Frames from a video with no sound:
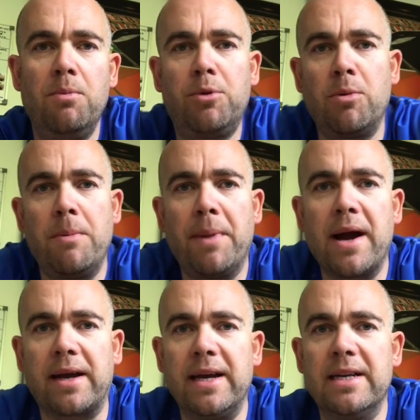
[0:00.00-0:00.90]
Coming
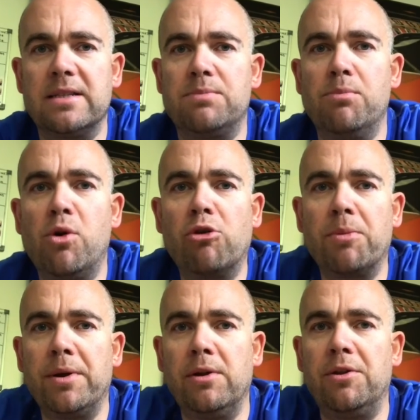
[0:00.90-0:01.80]
back is
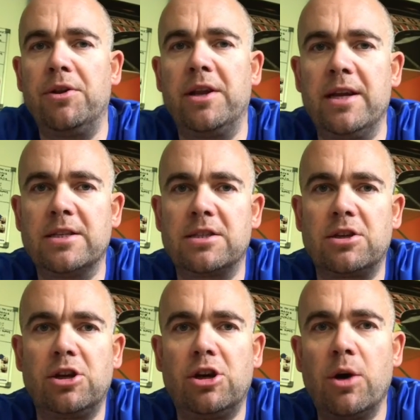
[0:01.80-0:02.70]
more uphill than it
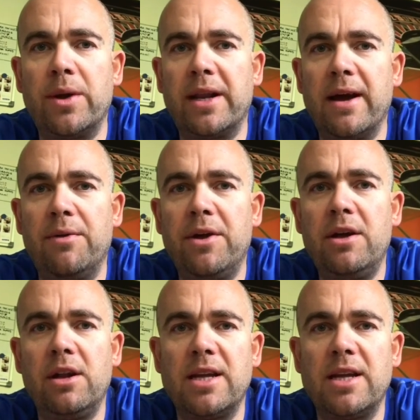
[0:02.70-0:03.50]
is going down there.